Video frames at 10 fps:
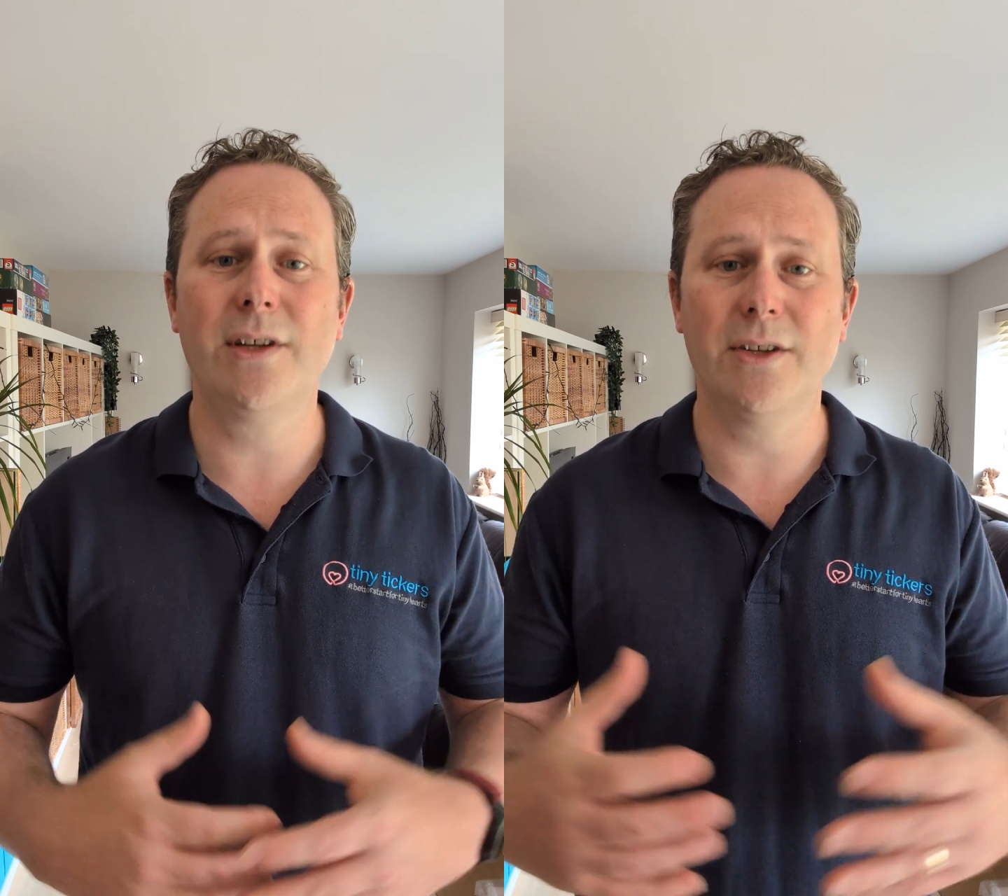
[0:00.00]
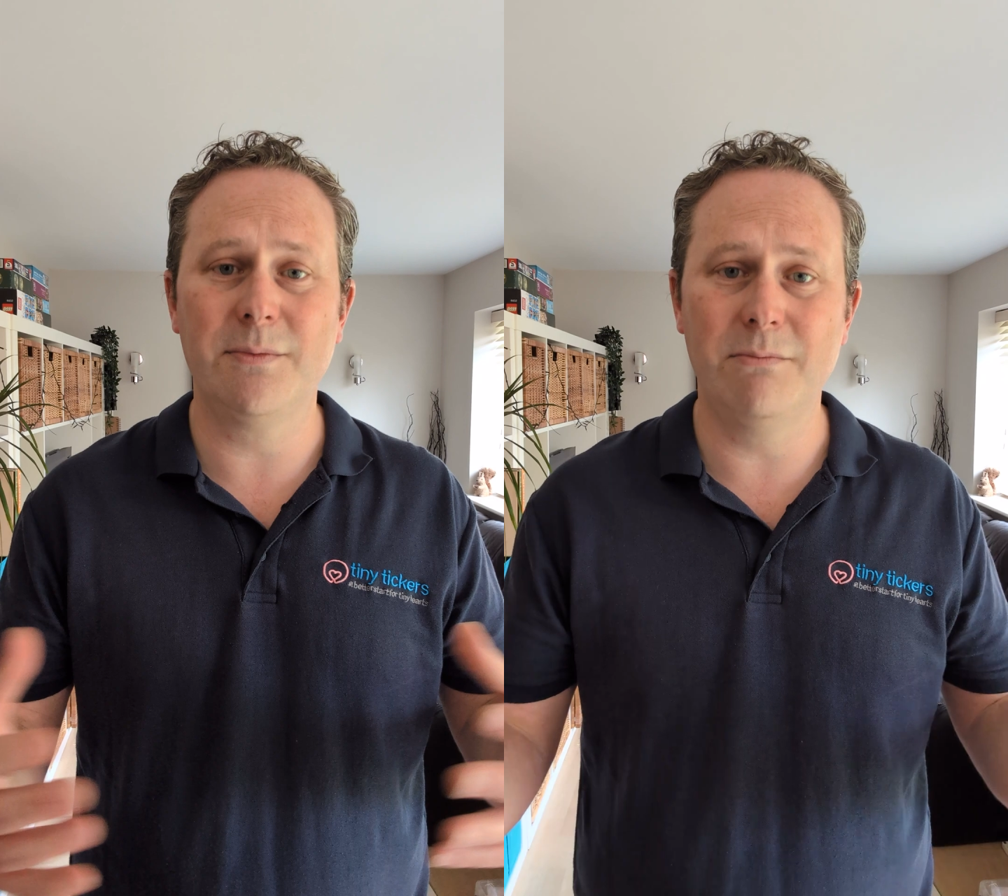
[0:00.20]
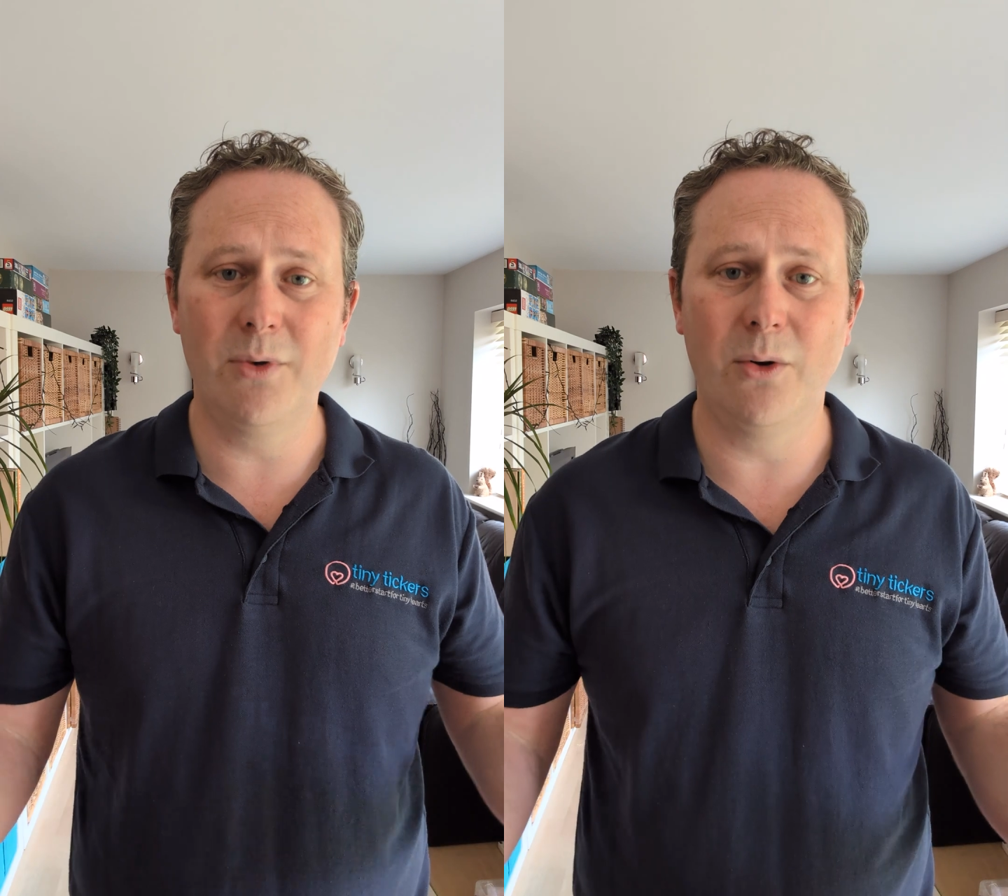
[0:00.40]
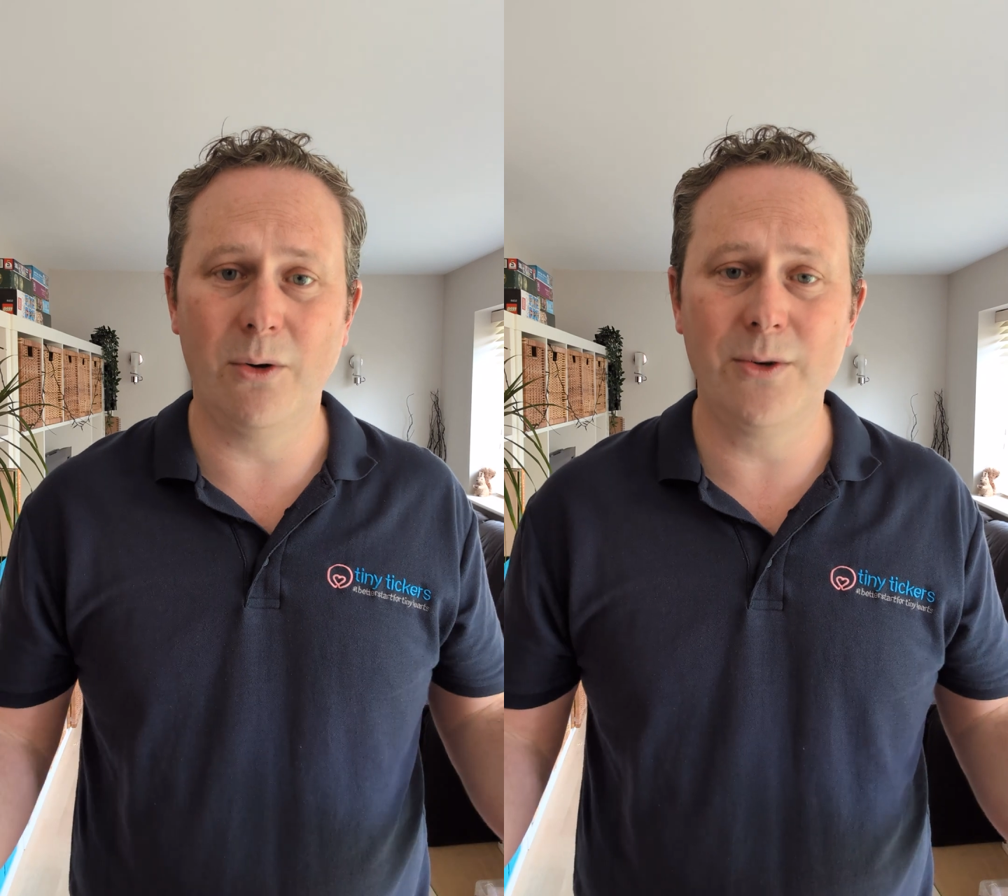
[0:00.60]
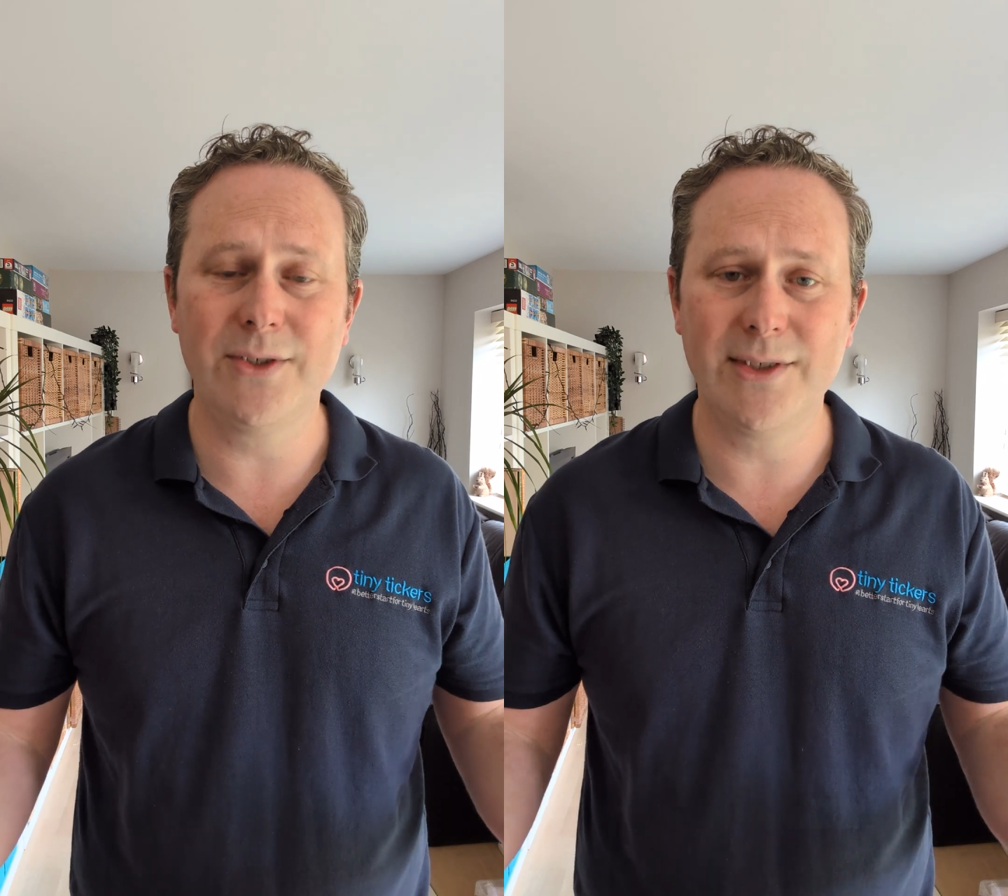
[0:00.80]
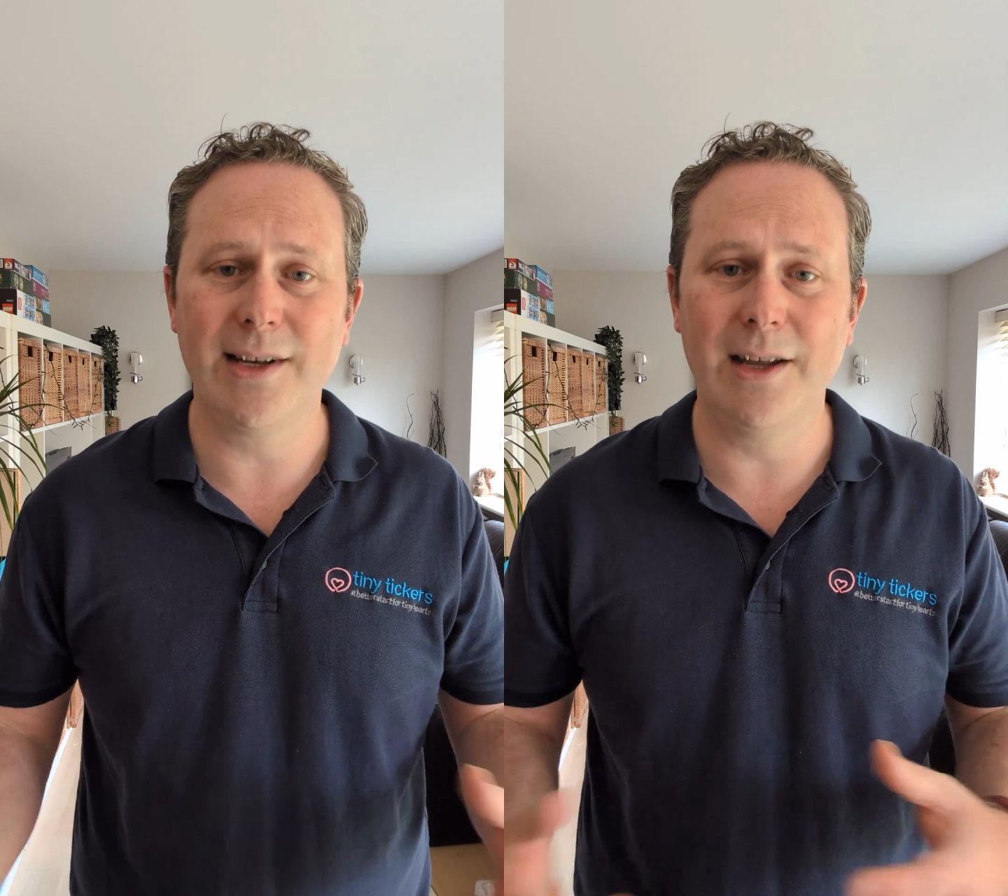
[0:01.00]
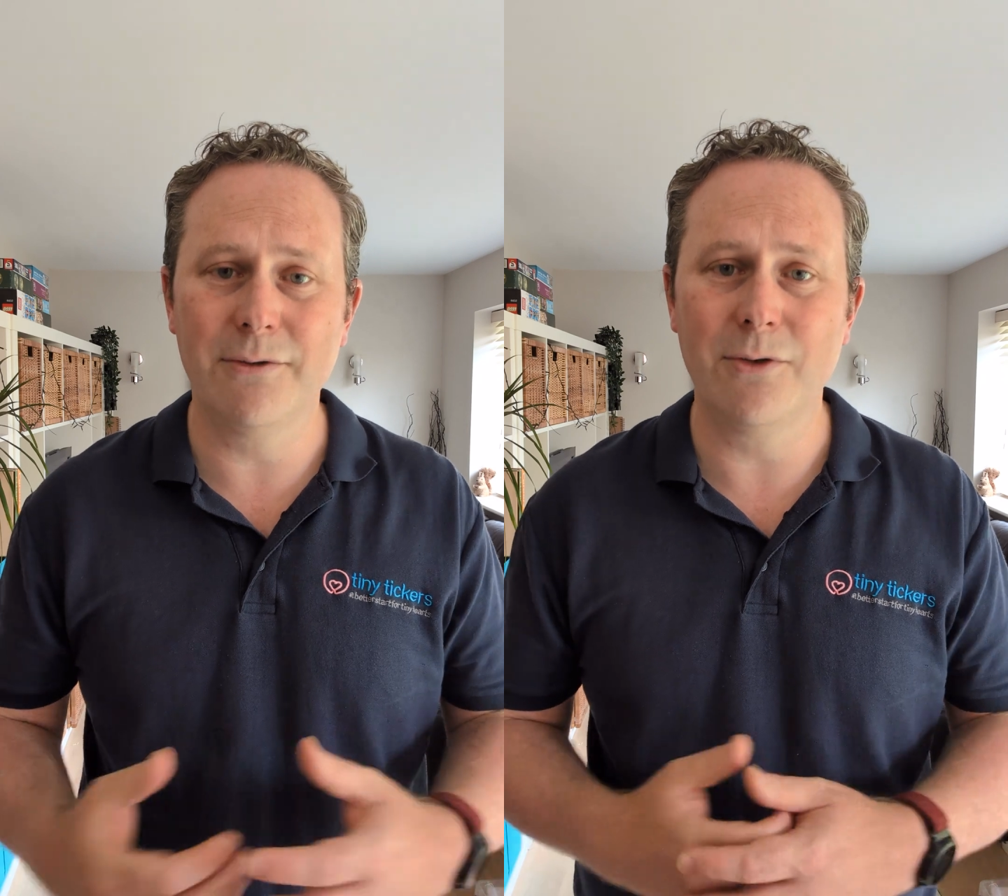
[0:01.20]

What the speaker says: us more to deliver